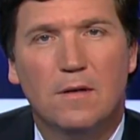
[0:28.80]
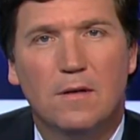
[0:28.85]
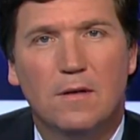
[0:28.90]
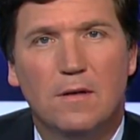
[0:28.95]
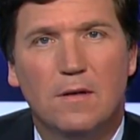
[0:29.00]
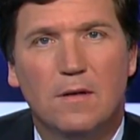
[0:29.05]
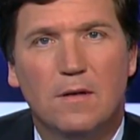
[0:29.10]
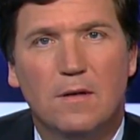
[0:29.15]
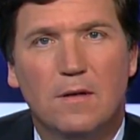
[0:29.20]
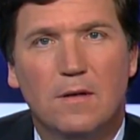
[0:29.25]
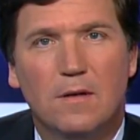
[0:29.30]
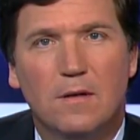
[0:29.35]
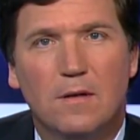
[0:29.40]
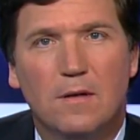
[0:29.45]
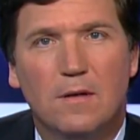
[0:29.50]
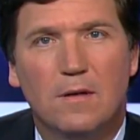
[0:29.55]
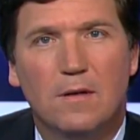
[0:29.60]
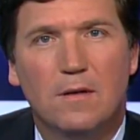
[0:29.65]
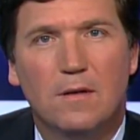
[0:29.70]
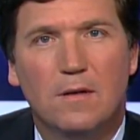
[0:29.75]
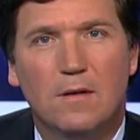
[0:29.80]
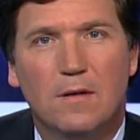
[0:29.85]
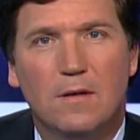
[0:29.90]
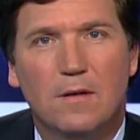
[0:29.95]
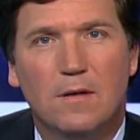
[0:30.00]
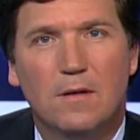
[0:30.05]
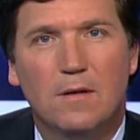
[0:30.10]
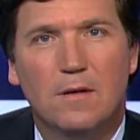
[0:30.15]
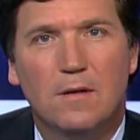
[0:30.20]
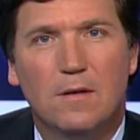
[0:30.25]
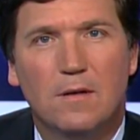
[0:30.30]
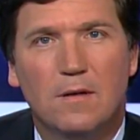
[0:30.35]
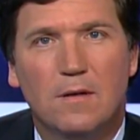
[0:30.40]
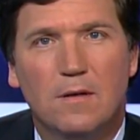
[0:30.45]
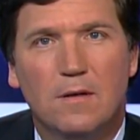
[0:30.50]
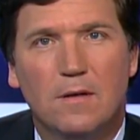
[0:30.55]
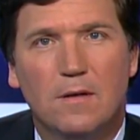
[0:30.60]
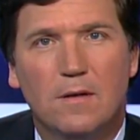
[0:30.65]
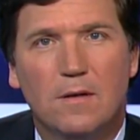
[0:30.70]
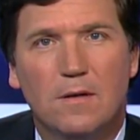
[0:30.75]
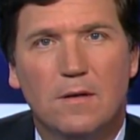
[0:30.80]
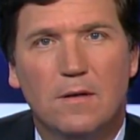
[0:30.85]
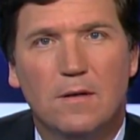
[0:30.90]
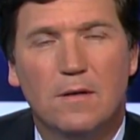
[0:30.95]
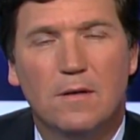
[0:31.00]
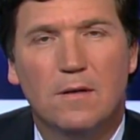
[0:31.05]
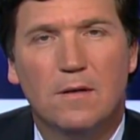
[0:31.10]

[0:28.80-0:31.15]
(not speaking)